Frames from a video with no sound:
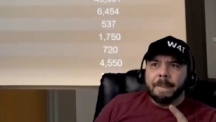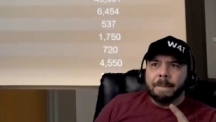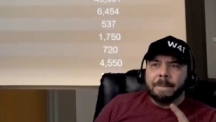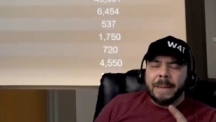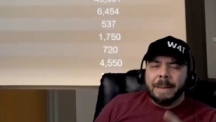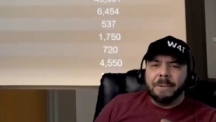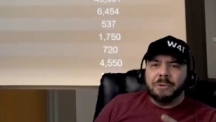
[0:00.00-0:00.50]

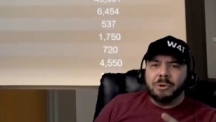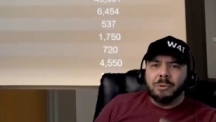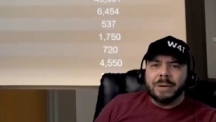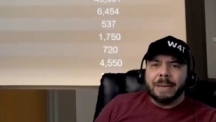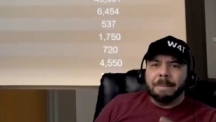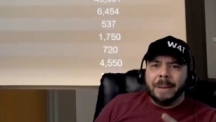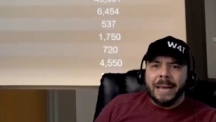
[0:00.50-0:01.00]
people
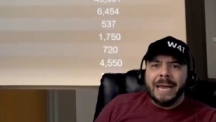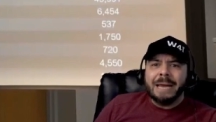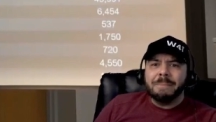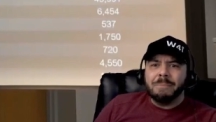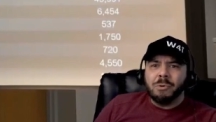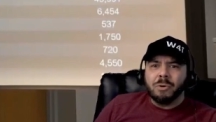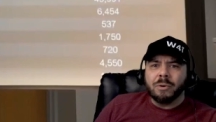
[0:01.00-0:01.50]
don't get
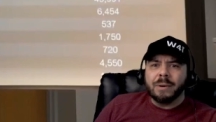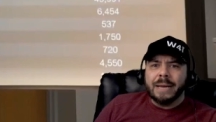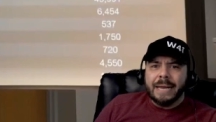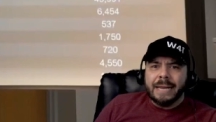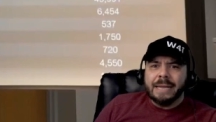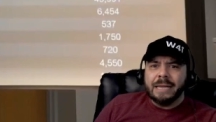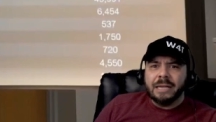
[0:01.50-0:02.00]
paid more
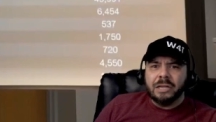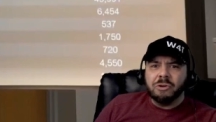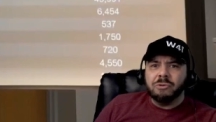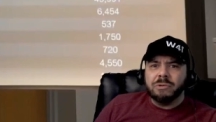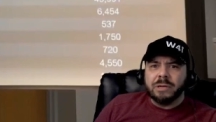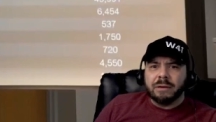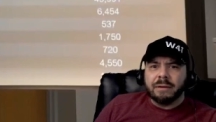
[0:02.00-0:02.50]
in these
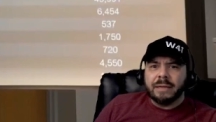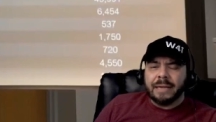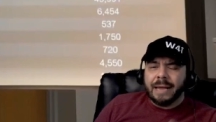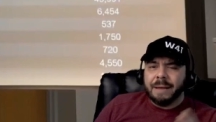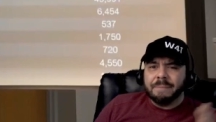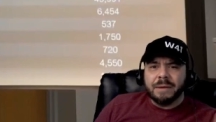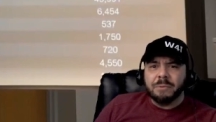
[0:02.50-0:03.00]
unions.
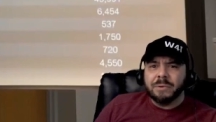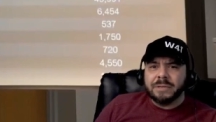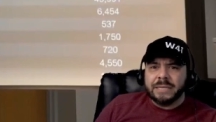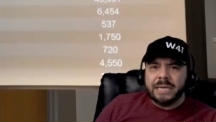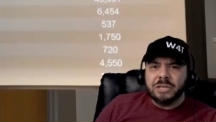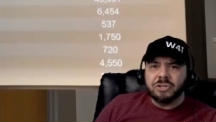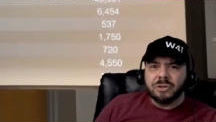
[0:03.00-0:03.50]
Same thing with
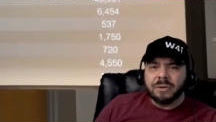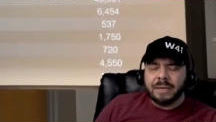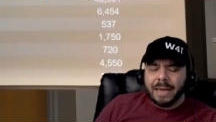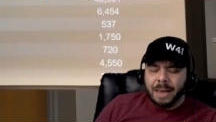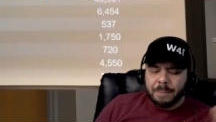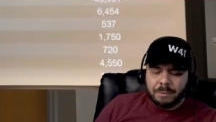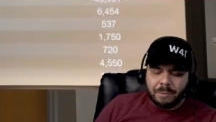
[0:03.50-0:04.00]
teachers.
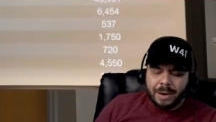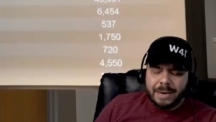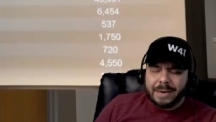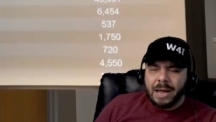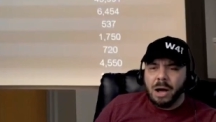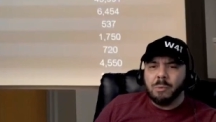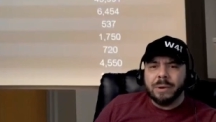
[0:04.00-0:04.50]
I mean,
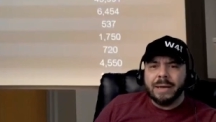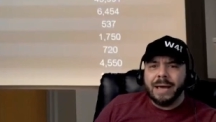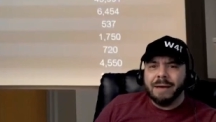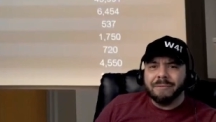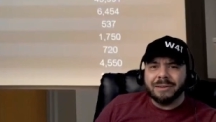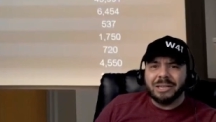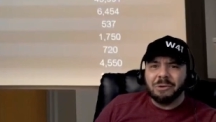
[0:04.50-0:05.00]
right now we
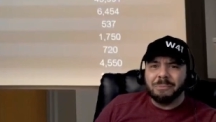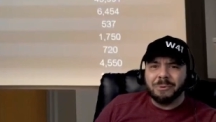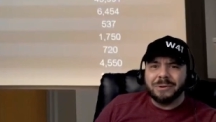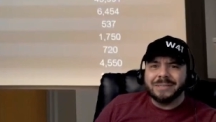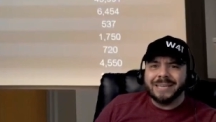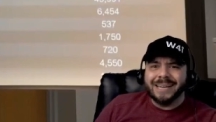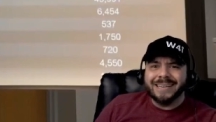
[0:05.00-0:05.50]
have a
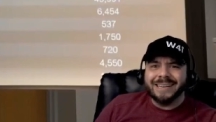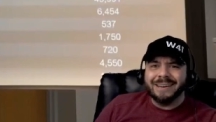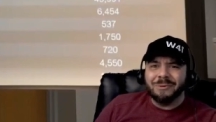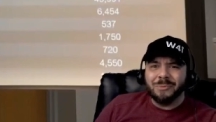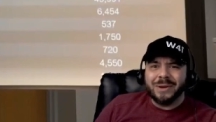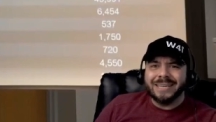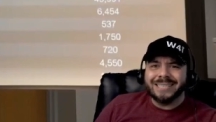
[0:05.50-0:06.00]
superintendent
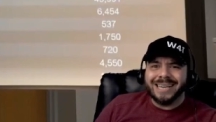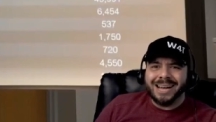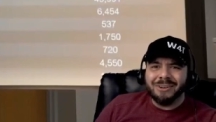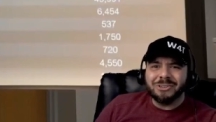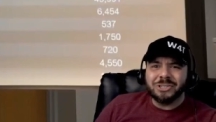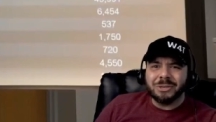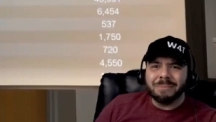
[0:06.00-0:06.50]
in Wayne
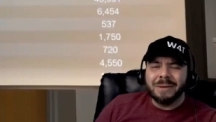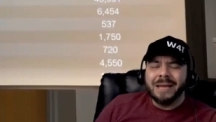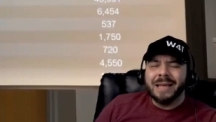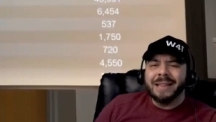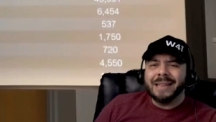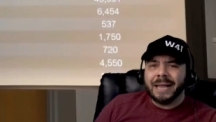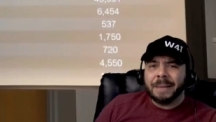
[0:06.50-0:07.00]
Township
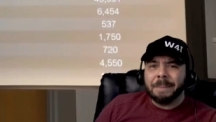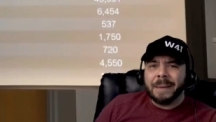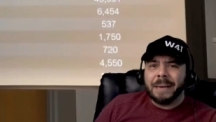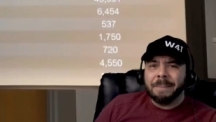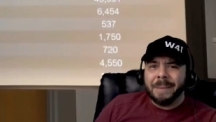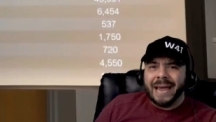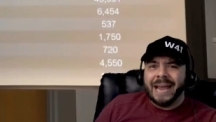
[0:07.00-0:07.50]
that's
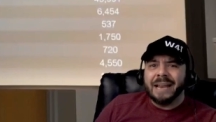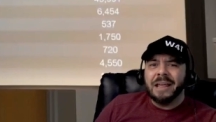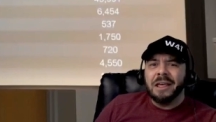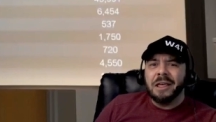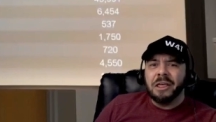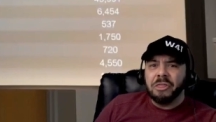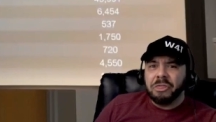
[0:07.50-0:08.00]
being paid
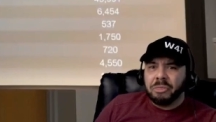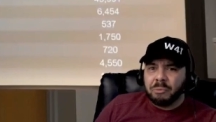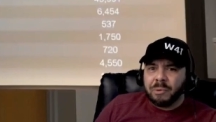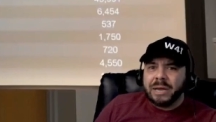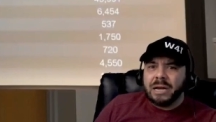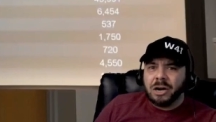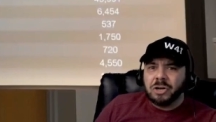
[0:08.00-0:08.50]

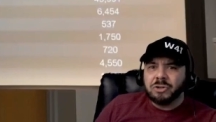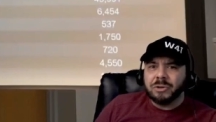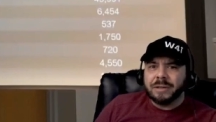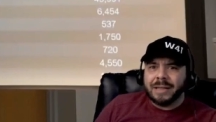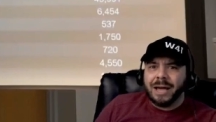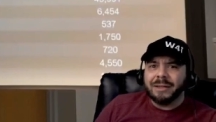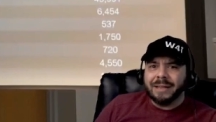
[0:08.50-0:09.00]

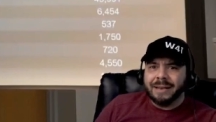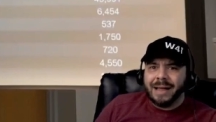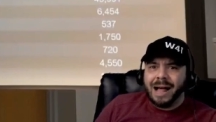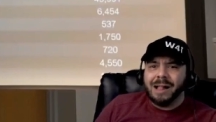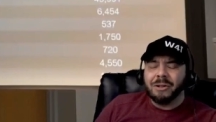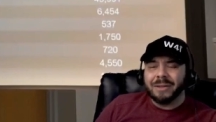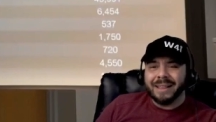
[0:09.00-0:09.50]

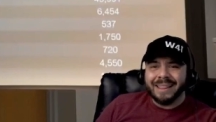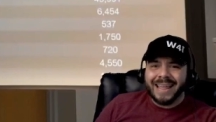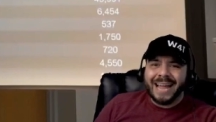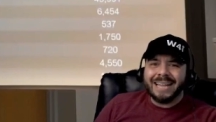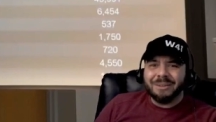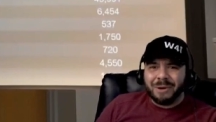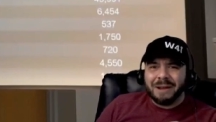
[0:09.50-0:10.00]
$300,000.
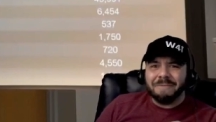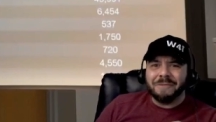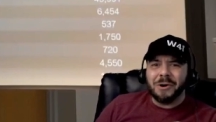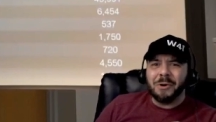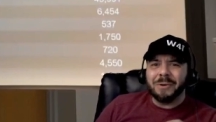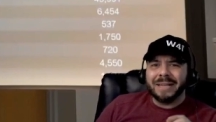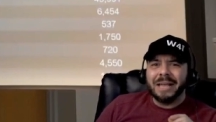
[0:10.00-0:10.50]
That's right,
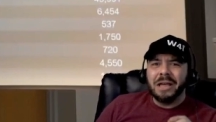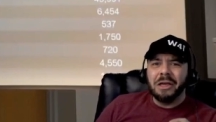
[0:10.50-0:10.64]
folks,